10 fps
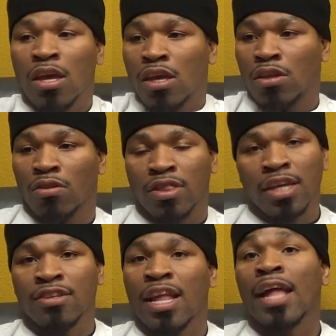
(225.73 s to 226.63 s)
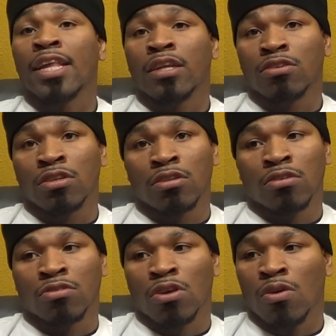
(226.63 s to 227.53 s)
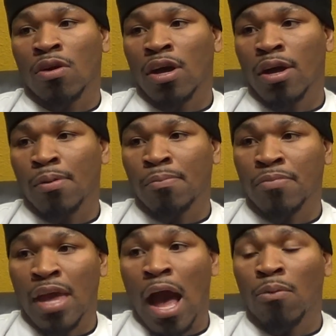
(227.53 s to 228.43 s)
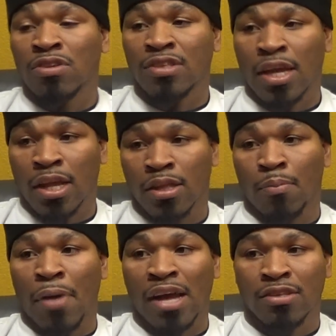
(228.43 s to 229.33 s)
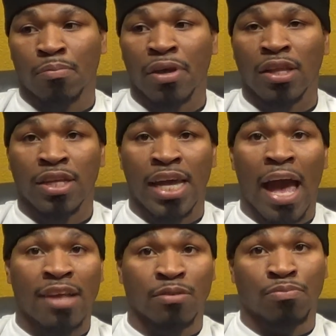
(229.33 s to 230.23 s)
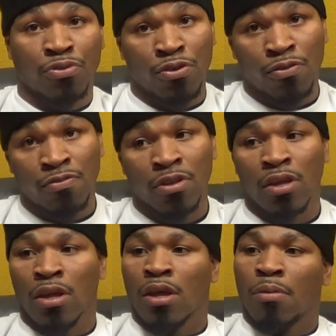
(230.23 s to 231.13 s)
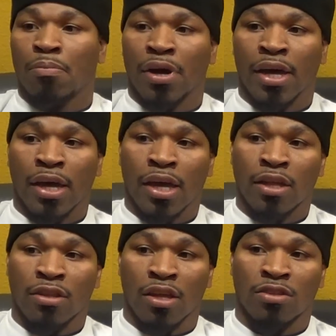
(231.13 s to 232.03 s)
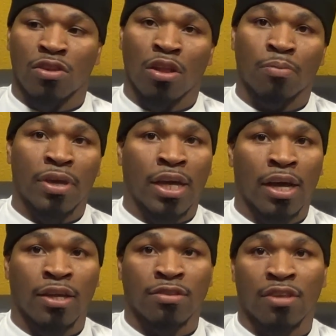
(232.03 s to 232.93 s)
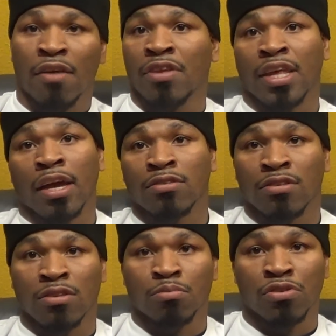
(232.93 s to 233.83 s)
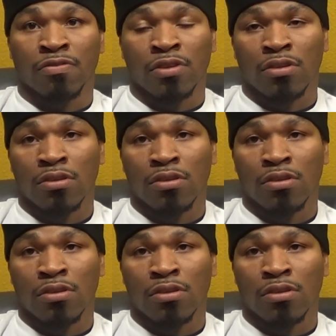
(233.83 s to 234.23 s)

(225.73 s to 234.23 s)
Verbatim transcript: you know things of that nature. You know, so um, yeah, I would say that the boxing ability has improved but it, it's only because everything else is improving.